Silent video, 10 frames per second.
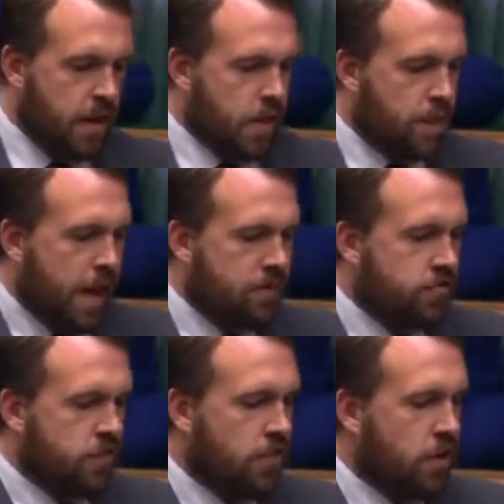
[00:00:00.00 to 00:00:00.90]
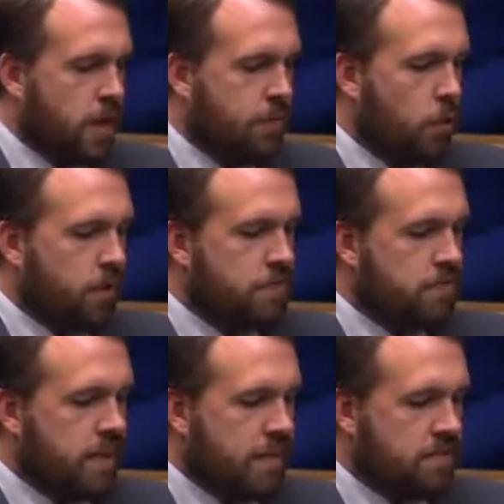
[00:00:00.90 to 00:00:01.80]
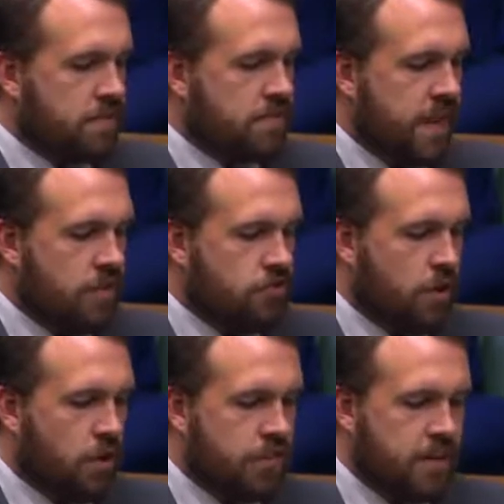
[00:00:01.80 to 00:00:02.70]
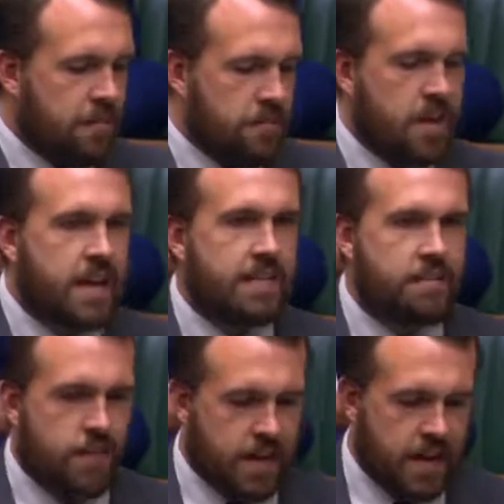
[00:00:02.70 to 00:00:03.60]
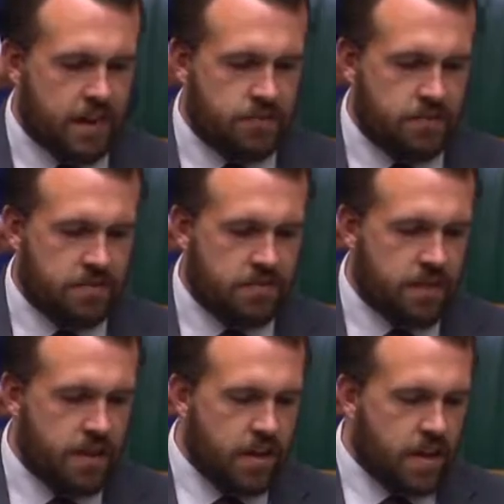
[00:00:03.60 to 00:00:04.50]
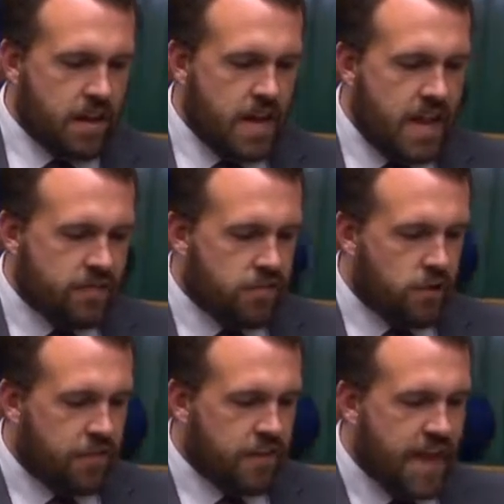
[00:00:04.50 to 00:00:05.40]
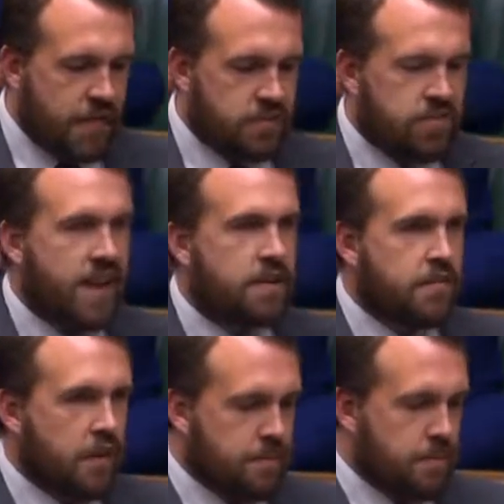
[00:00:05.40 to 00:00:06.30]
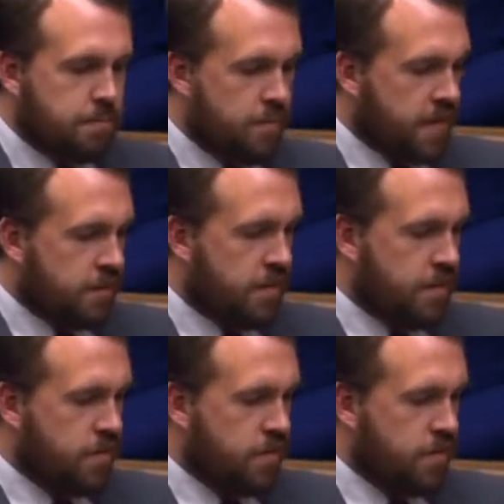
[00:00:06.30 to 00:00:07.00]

The passage of time always presents the danger of dimmed collective recollections. Let us not forget the sacrifice and bravery of